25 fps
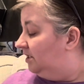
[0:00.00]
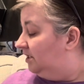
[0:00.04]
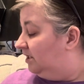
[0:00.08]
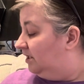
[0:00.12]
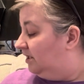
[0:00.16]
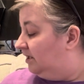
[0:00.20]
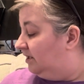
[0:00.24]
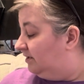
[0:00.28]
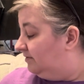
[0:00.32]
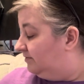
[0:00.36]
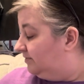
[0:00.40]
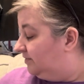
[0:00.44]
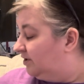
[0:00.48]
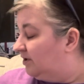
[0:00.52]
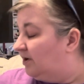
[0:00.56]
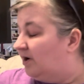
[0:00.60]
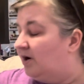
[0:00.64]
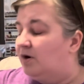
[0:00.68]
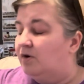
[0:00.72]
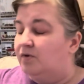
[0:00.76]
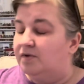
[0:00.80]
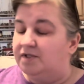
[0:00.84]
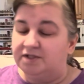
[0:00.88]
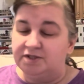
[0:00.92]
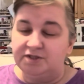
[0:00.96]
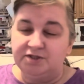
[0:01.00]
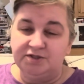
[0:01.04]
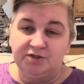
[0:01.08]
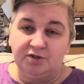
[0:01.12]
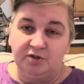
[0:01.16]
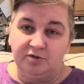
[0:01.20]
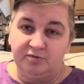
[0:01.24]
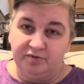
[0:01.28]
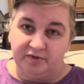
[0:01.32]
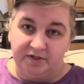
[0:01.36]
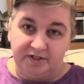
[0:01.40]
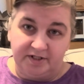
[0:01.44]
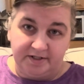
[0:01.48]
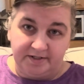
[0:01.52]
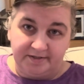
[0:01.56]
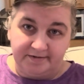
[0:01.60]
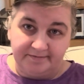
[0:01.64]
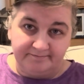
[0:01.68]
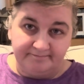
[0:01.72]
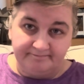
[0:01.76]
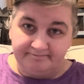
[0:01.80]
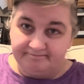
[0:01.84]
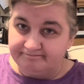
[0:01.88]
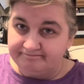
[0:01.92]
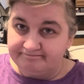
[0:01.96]
They're always so pretty.
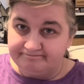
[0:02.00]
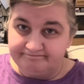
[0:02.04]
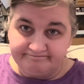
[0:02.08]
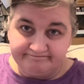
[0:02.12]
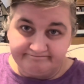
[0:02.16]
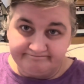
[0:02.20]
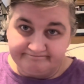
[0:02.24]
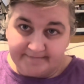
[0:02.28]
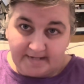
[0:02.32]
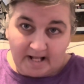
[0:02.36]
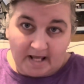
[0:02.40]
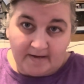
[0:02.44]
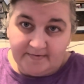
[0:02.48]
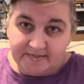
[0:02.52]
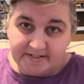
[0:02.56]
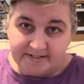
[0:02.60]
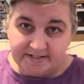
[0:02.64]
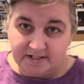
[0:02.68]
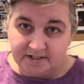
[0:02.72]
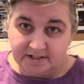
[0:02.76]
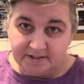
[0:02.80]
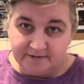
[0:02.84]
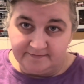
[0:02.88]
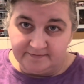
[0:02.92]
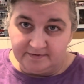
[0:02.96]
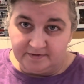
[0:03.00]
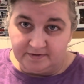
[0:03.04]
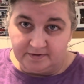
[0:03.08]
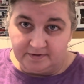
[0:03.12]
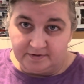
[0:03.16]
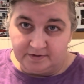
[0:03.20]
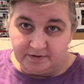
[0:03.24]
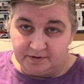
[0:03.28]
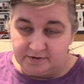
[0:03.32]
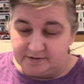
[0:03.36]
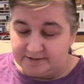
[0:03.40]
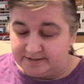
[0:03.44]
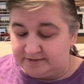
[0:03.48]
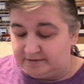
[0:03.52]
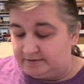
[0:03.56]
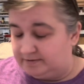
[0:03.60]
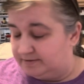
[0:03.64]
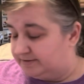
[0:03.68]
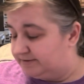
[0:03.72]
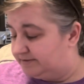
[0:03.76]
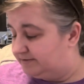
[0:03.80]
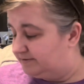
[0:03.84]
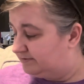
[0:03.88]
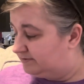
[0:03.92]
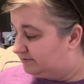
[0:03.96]
I'm a sucker for her
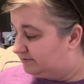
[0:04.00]
silks.